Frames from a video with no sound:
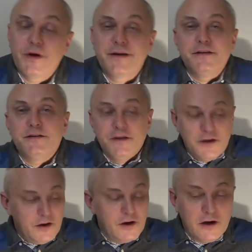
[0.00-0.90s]
we
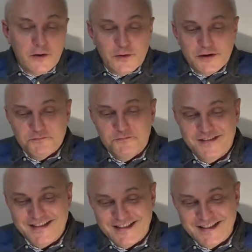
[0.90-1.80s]
continue our
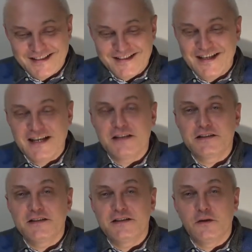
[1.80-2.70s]

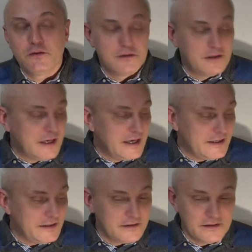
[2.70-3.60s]
satsang
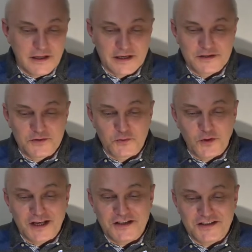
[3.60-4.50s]
online, and the next
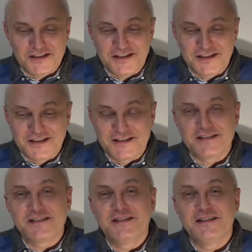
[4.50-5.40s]
question
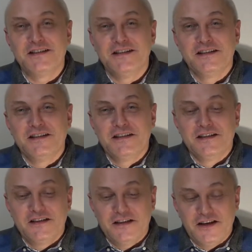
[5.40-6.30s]
is,
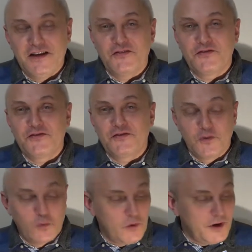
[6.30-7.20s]
if
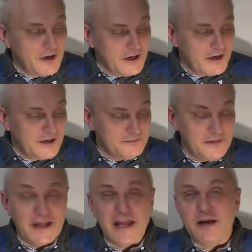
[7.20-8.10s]
we are
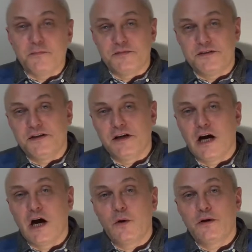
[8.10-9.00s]
empty,
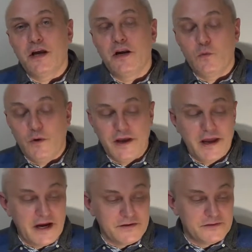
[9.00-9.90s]
how can we
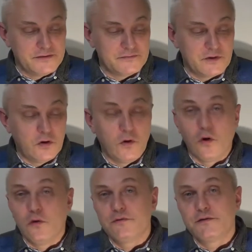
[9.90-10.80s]
have
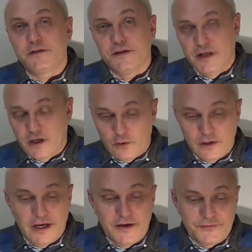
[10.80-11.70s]
goals in our
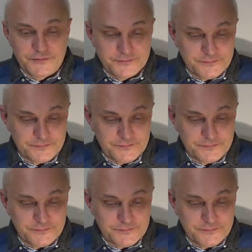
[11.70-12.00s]
life?